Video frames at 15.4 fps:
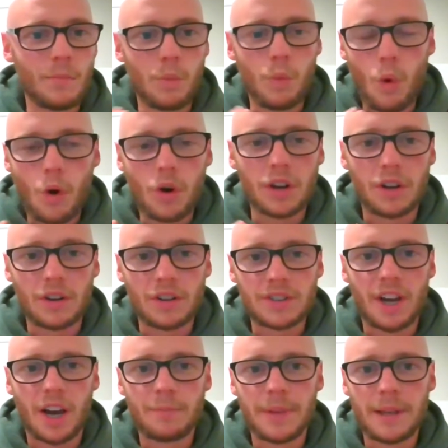walk
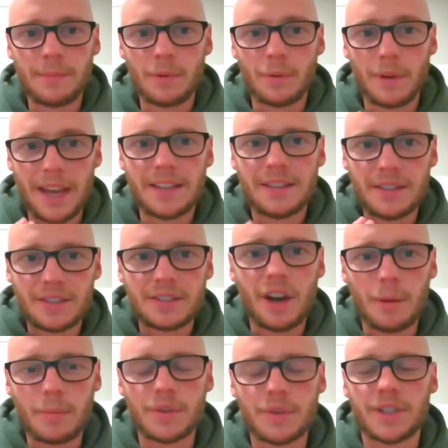alongside people in
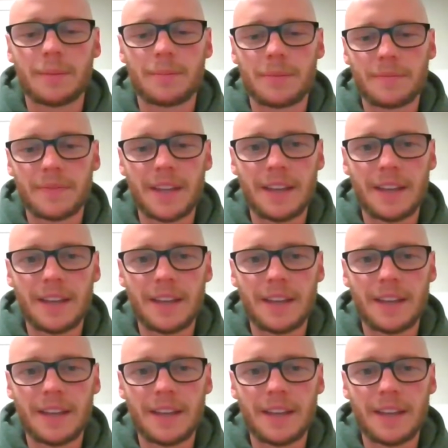discipleship,